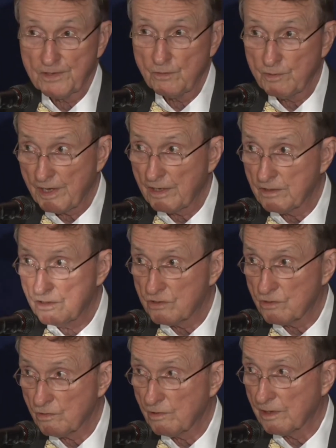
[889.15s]
without
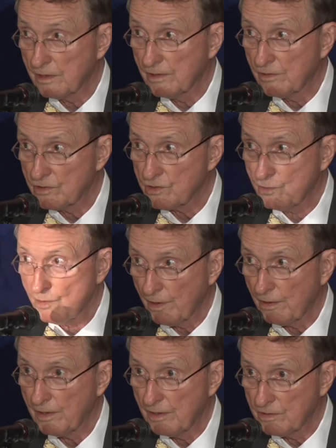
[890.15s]
destroying another
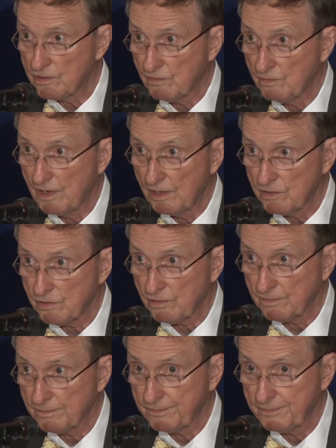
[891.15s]
square inch of nature.
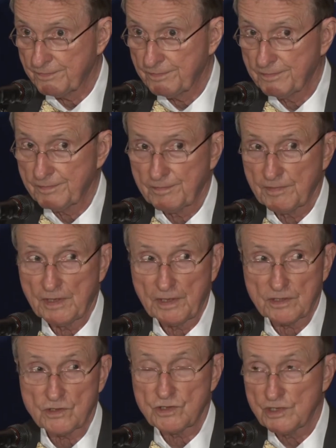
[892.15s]

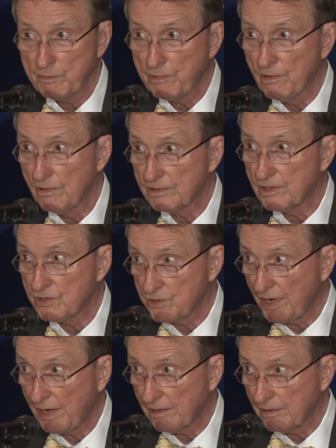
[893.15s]
That's simple to
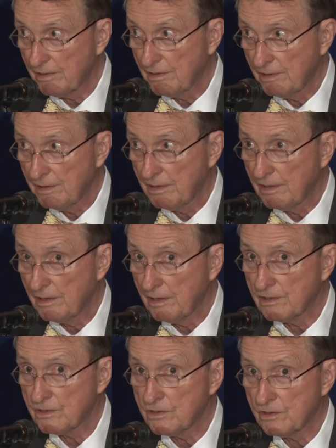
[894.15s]
state.
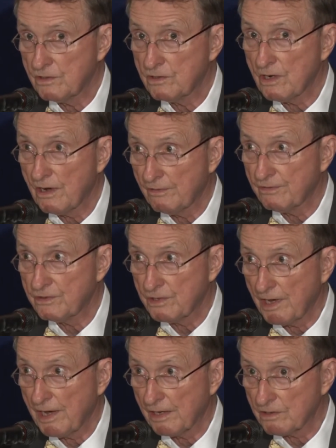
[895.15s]
It's tough to
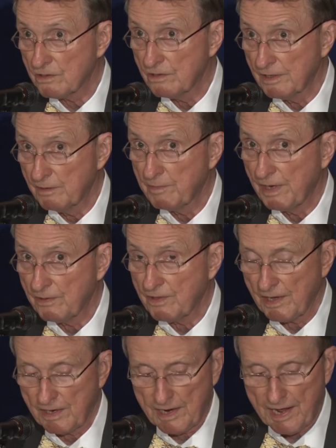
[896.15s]
actually make
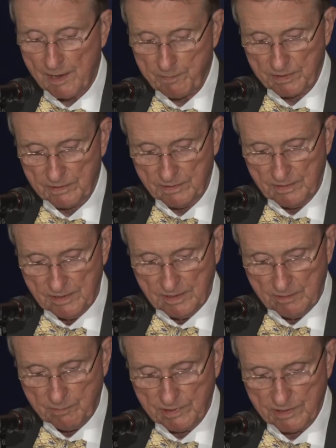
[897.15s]
that happen,
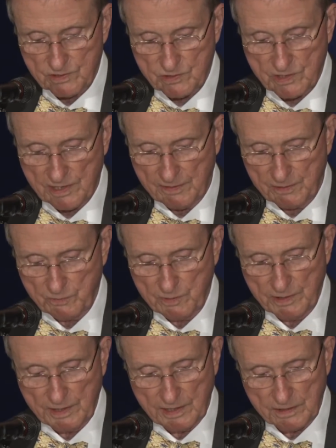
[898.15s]
but it's time to
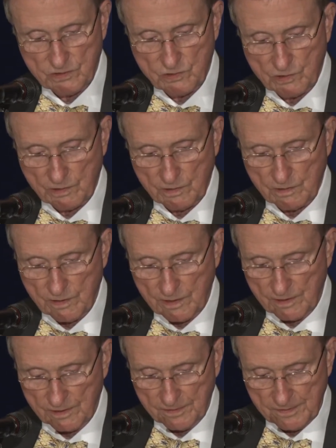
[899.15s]
really get started on
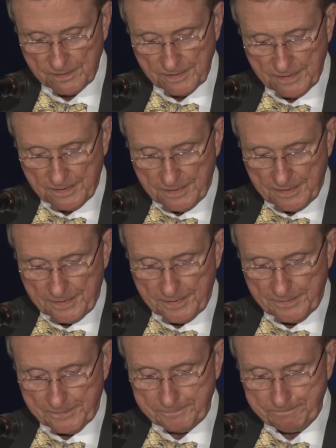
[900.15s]

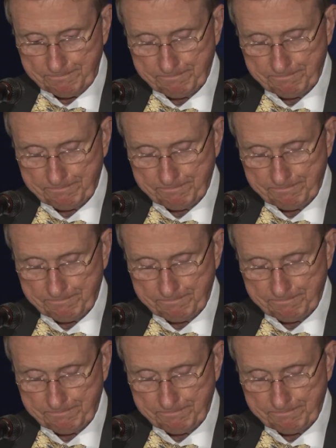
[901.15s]
it.